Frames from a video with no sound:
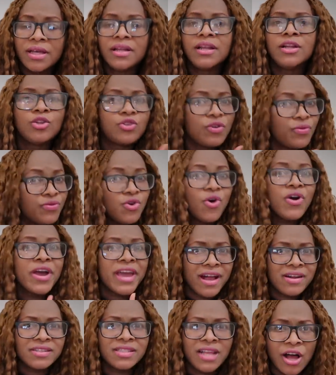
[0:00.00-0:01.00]
that a lot of young
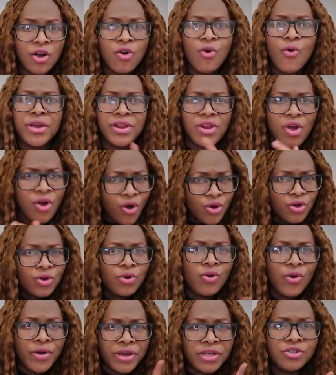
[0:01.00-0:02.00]
girls are
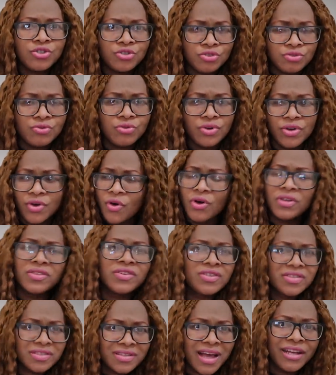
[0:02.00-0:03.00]
going through on
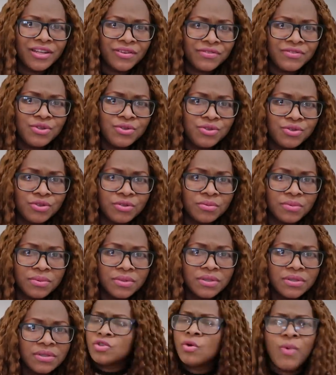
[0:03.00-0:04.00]
this side of YouTube?
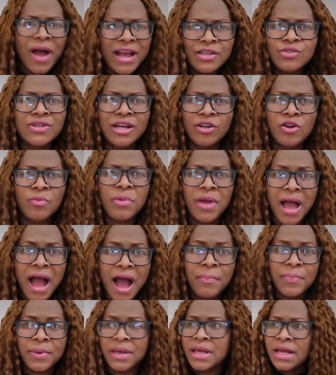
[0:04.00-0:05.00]
So why should I not be
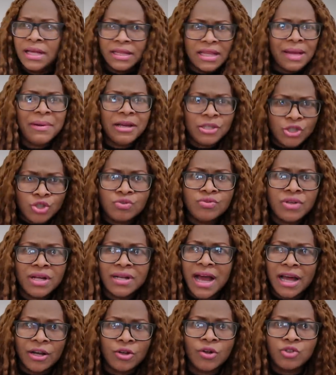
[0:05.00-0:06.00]
happy that my
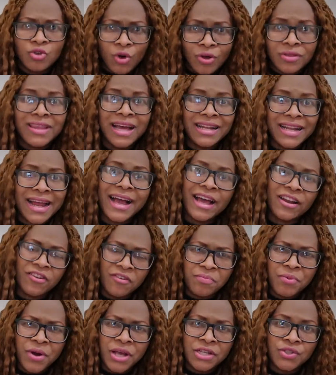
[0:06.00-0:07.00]
children are not under that kind
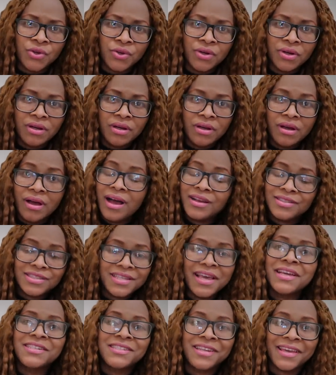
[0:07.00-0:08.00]
of pressure? I
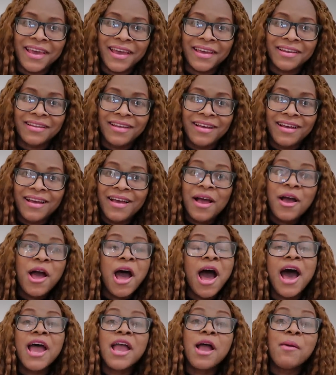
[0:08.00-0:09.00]
say it again.
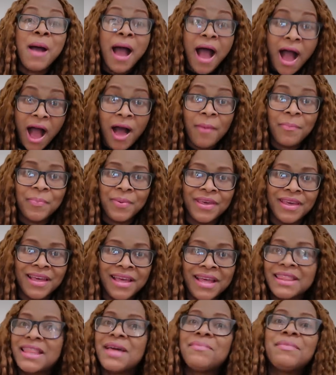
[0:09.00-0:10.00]
I am happy
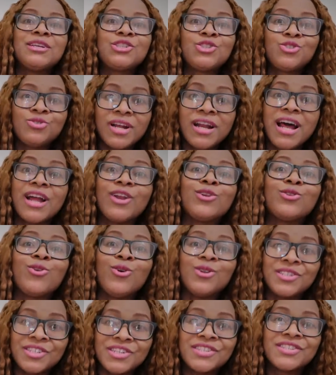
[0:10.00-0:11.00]
that my children are not
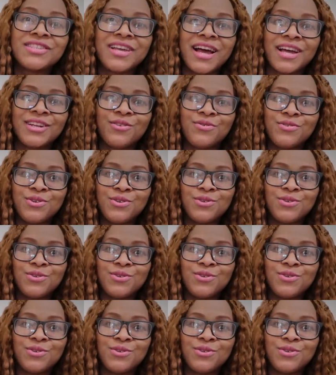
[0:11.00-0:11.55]
on this side of